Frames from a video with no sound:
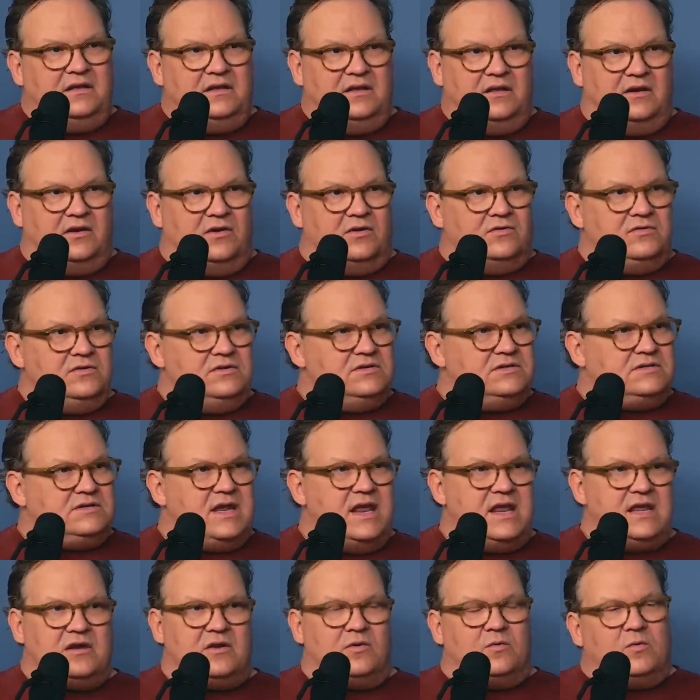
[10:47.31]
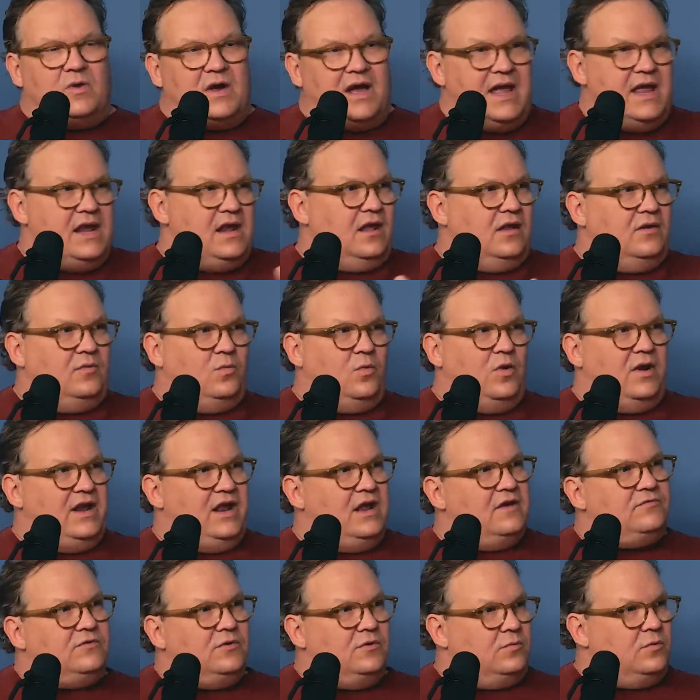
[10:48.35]
you know, take a ride on
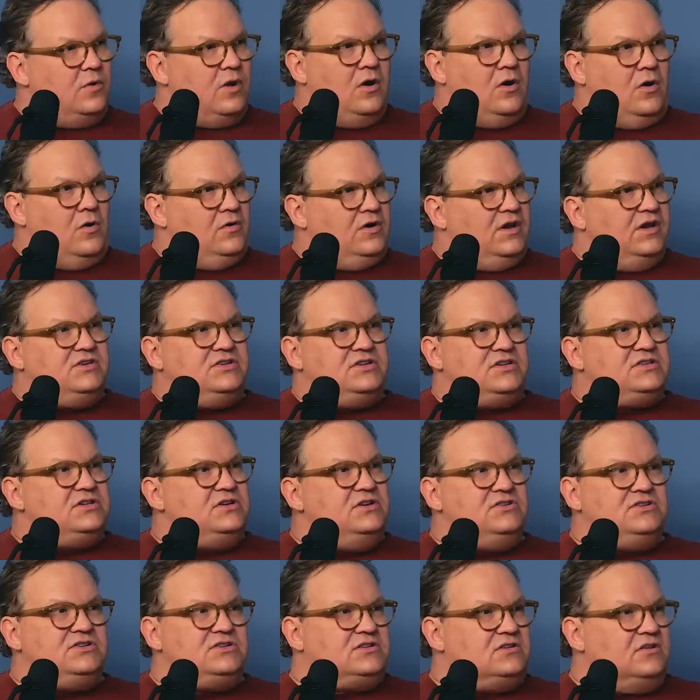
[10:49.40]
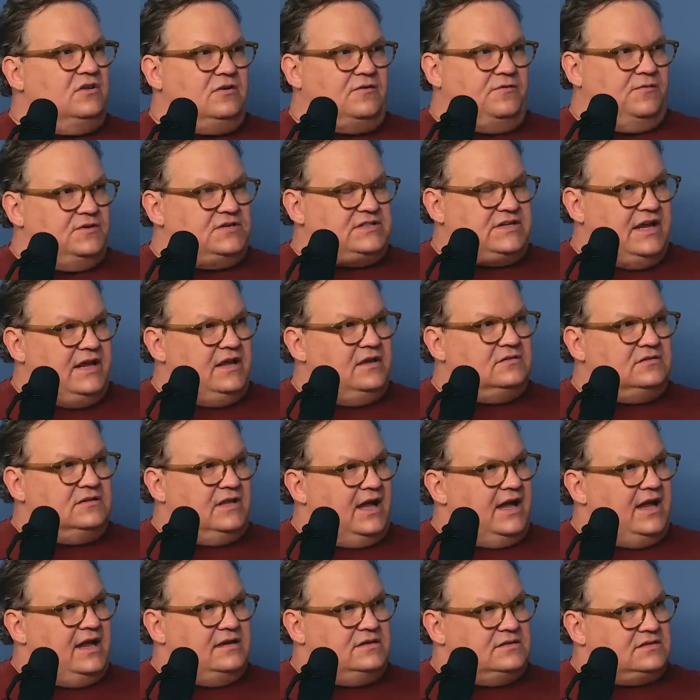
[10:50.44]
whatever road, and just, you just look for
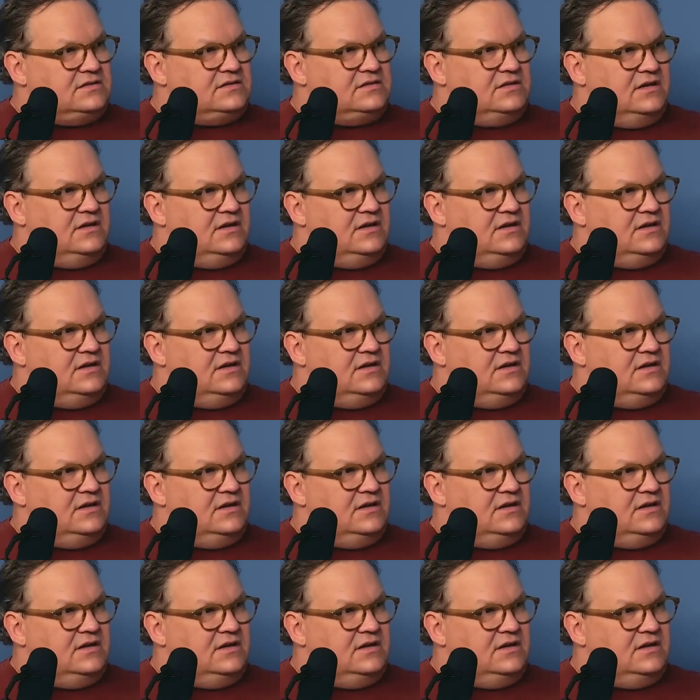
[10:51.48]
taillights.